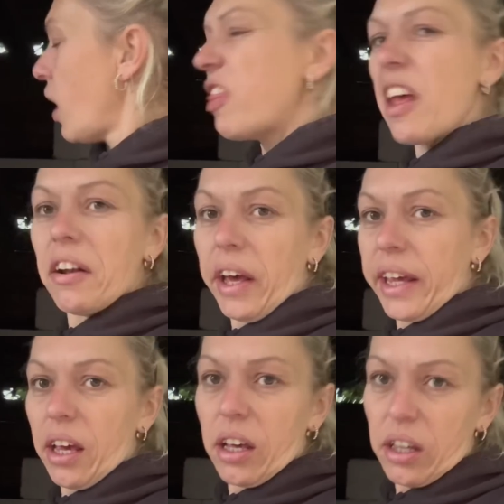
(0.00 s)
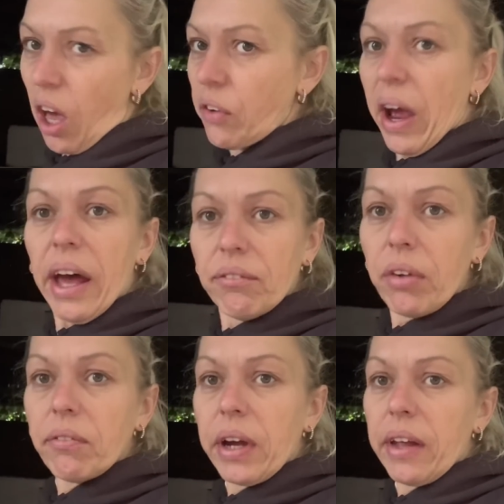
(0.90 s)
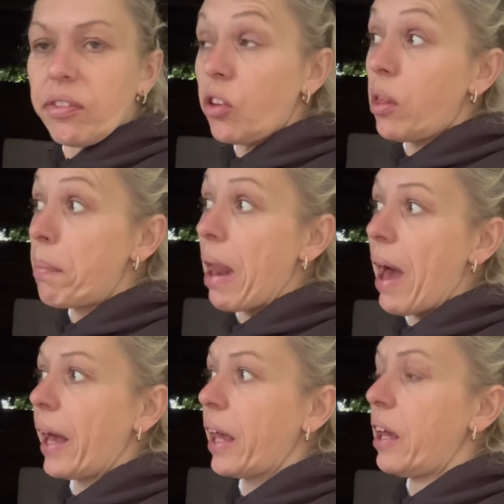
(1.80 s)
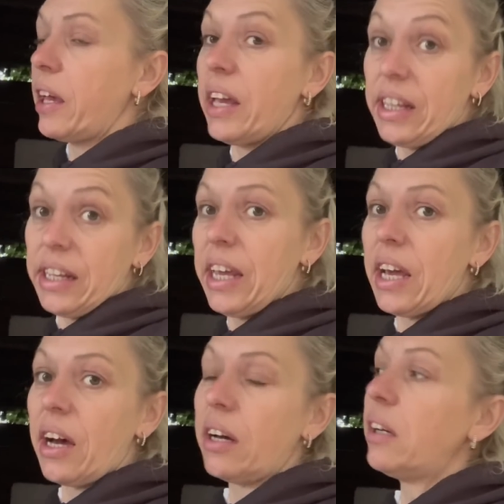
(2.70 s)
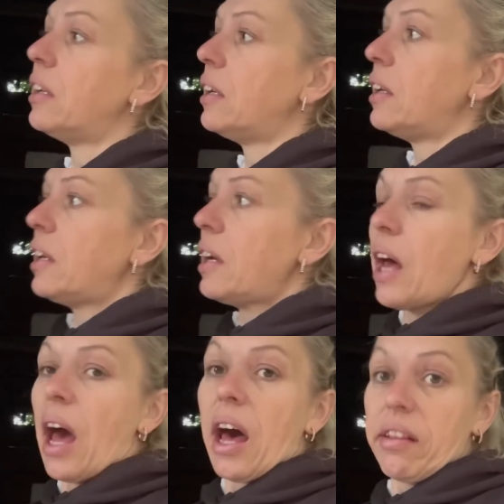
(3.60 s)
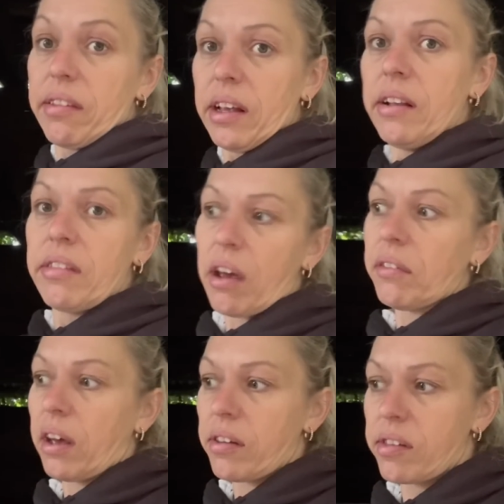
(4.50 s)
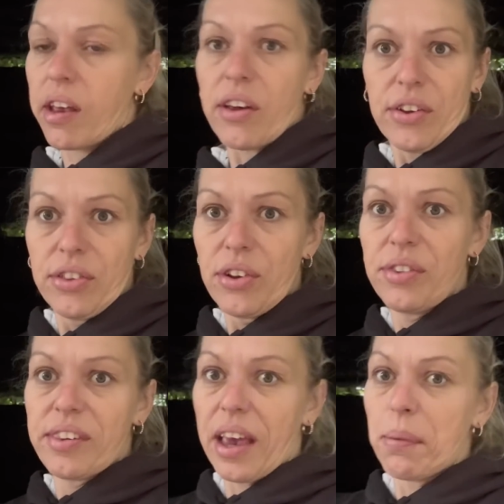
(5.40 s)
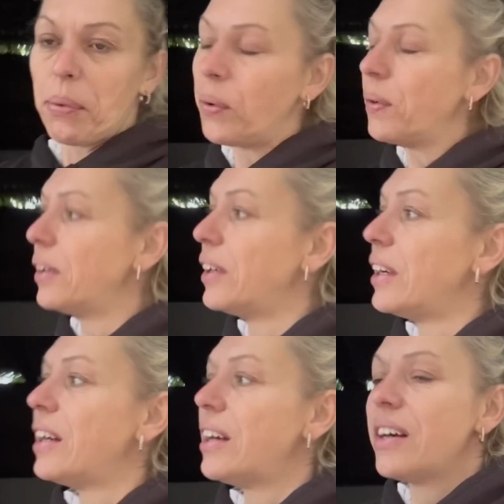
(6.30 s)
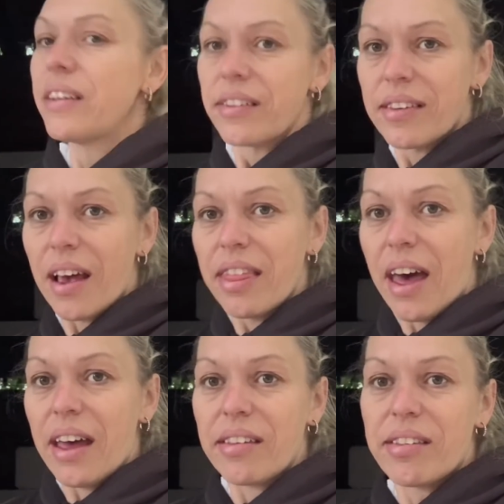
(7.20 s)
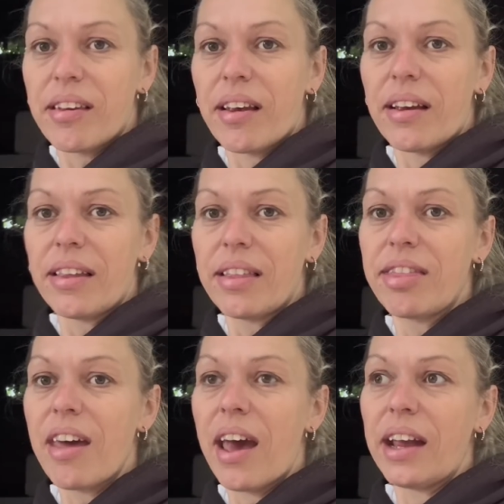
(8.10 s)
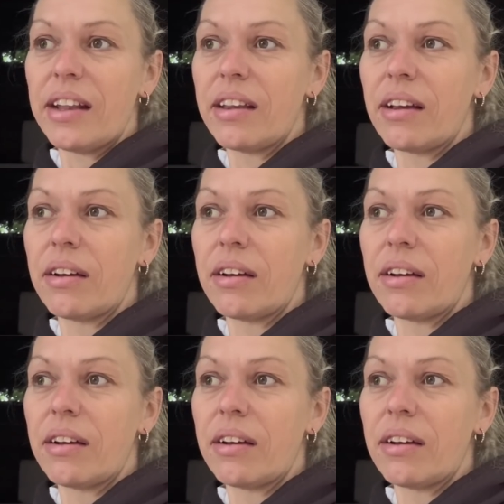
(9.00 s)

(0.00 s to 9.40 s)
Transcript: then I can go round, run round, do the black in here and in Donut's new stable. So that's then